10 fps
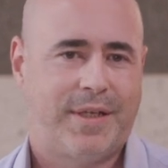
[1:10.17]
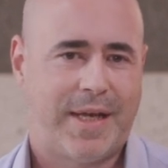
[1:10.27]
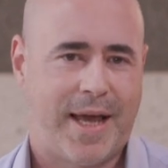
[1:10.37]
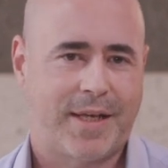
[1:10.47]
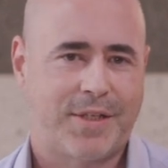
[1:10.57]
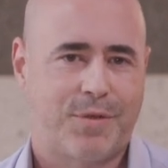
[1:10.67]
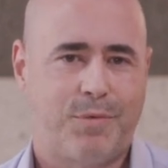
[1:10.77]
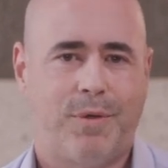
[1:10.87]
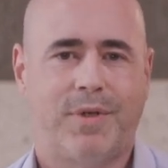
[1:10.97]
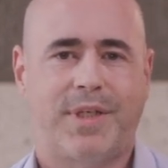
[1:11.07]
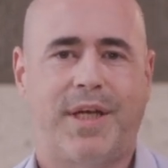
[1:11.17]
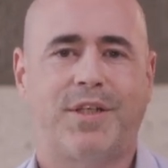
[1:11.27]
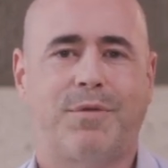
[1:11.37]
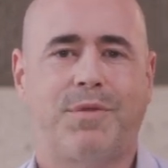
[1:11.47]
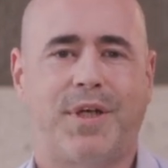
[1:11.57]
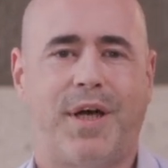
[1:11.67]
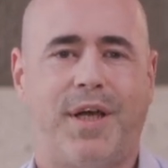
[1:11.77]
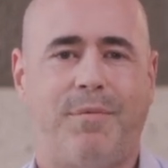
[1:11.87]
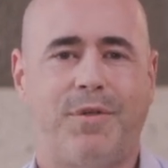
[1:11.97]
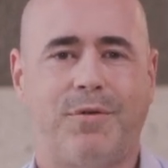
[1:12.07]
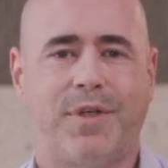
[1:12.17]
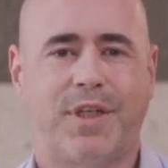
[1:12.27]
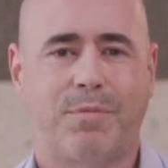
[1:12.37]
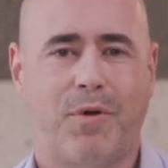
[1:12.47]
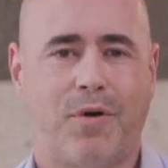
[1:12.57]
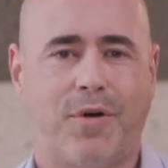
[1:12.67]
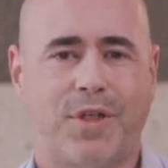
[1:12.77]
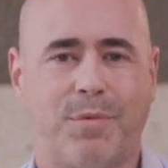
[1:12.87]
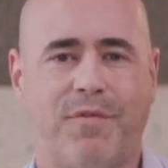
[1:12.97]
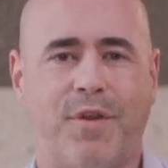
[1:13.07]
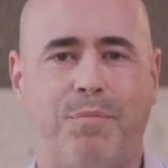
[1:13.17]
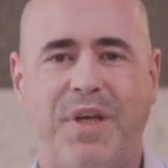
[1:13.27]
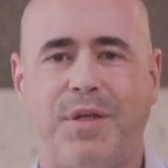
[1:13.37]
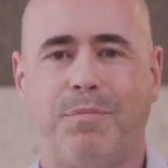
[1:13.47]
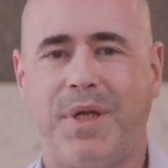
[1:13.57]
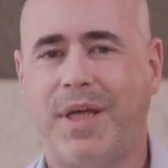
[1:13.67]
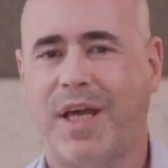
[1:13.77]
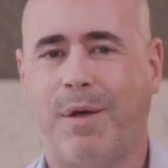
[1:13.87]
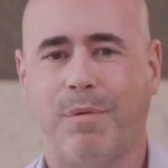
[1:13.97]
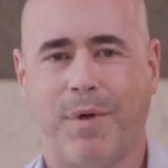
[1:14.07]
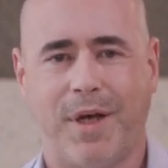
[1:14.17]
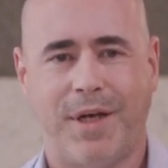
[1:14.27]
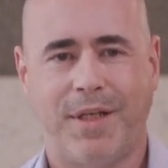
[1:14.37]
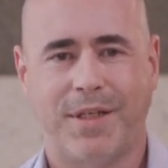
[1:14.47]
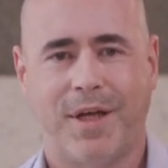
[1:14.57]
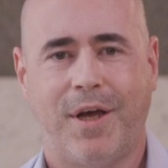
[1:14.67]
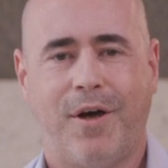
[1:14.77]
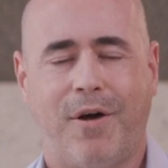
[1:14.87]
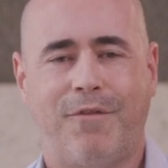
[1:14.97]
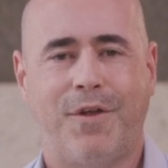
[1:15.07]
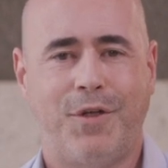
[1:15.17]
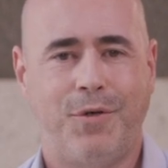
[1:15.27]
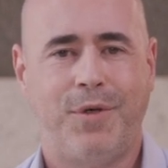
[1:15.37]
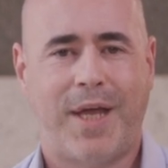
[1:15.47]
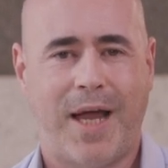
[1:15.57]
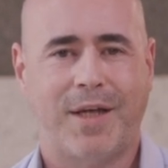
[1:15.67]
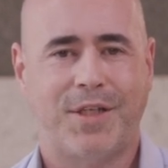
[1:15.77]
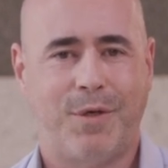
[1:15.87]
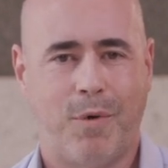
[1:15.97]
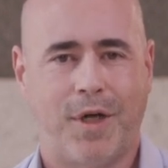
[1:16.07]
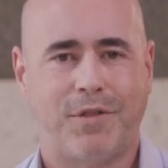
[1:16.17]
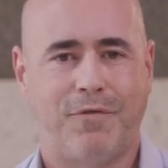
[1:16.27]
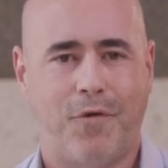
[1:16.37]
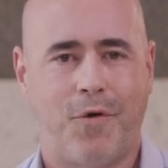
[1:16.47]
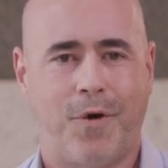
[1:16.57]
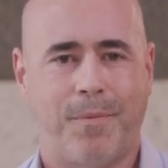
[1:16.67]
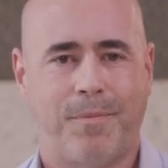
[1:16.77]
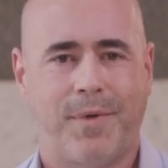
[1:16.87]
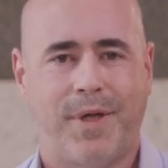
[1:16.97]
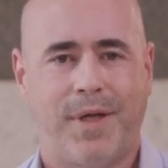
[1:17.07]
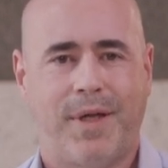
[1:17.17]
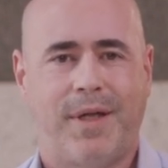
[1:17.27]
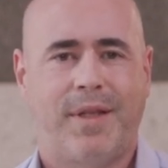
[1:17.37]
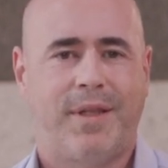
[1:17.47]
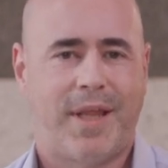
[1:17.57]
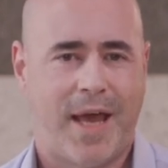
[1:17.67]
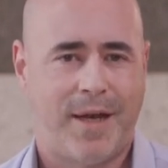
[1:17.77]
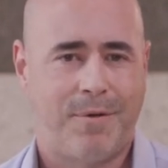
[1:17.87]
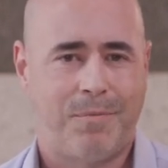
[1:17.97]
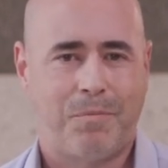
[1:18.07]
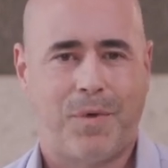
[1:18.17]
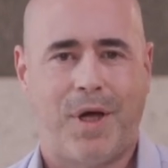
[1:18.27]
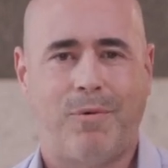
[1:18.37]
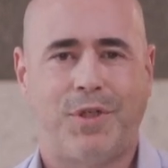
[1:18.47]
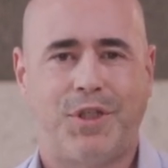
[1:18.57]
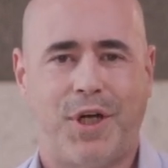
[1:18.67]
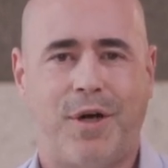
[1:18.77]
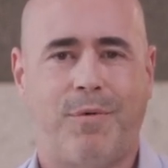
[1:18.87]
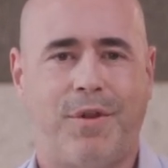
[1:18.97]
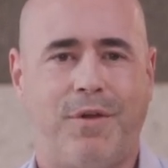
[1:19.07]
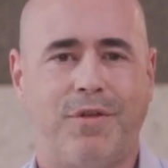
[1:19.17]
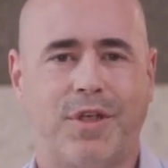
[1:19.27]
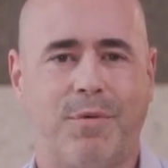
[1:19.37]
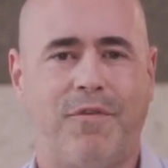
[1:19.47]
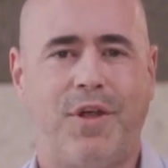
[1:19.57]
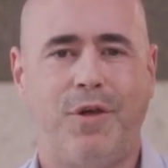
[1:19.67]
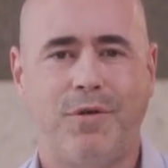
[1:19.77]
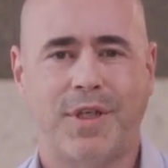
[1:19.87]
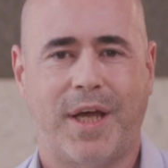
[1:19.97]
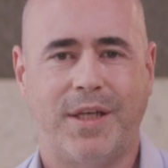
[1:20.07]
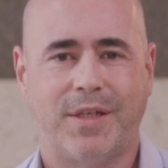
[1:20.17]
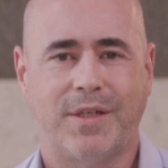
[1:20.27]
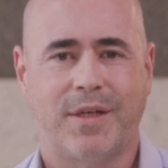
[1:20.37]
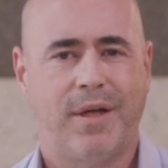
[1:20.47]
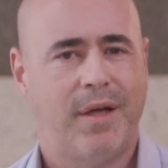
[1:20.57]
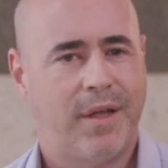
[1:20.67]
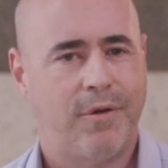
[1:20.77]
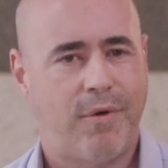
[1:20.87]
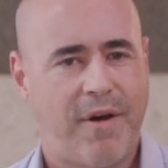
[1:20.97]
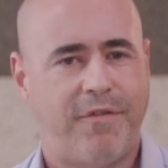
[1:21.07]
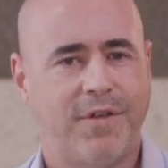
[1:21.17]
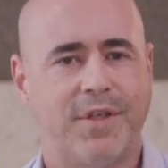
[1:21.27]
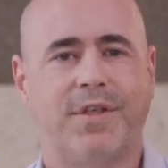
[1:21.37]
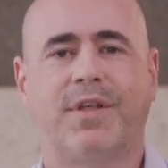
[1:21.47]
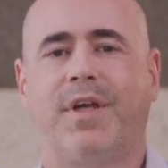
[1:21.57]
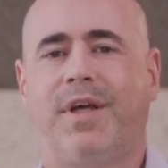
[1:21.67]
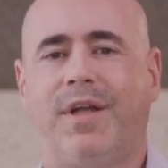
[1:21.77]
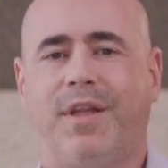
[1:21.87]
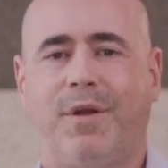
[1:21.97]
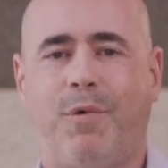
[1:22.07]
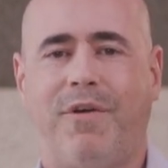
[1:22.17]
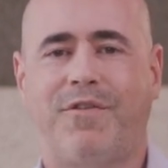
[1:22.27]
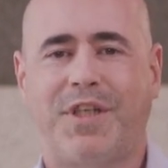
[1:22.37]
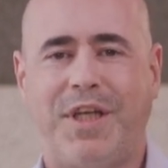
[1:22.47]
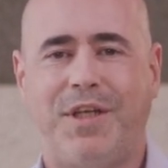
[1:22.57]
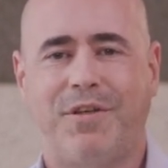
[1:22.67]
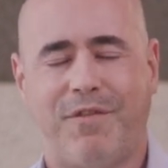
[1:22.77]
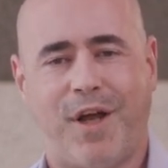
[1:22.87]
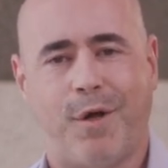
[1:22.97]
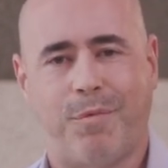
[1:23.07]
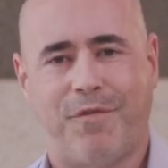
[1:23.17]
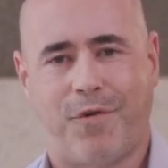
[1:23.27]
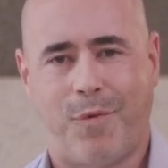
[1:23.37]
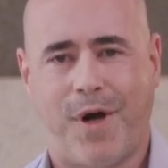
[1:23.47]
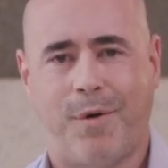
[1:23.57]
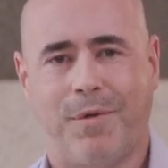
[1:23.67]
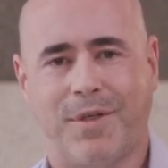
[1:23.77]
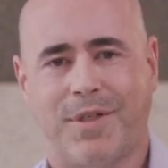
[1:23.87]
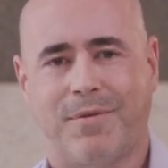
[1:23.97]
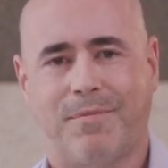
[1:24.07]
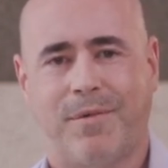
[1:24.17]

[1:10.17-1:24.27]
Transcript: Next, we will take some time to explore some of the B two B capabilities of the new Galaxy Watch four. Then, I will share with you some of the use cases and the references that we have seen develop for wearables.